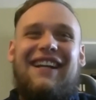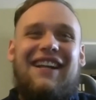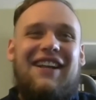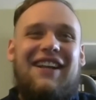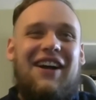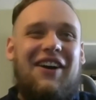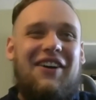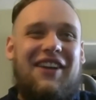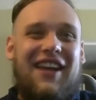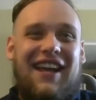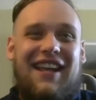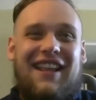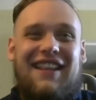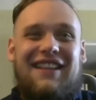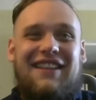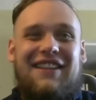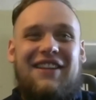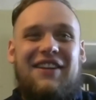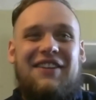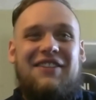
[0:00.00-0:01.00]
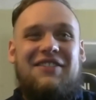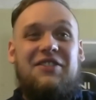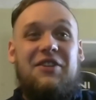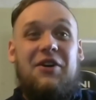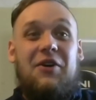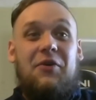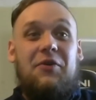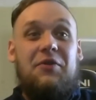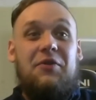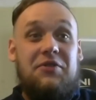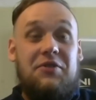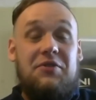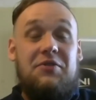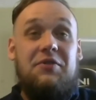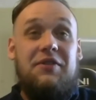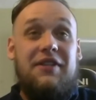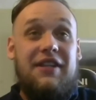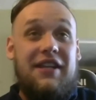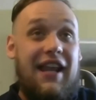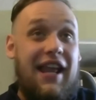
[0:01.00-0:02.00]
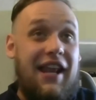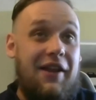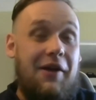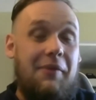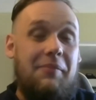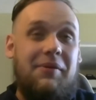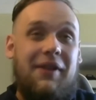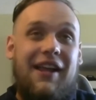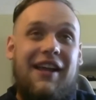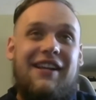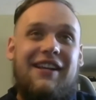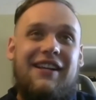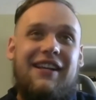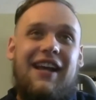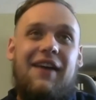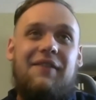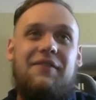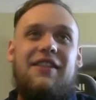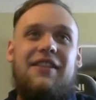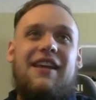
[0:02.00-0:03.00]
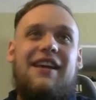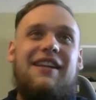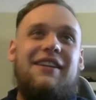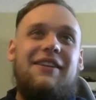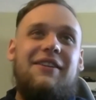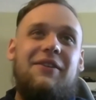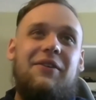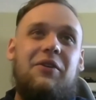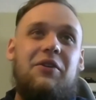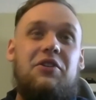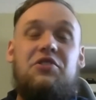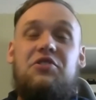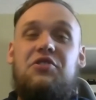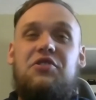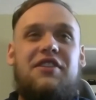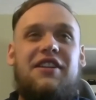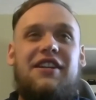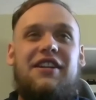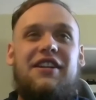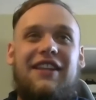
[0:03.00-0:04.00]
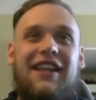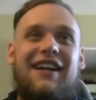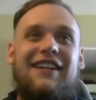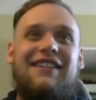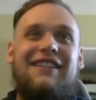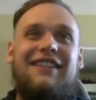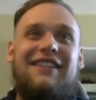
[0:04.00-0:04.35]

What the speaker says: Okay. So you did end up playing after that, or did you just collect?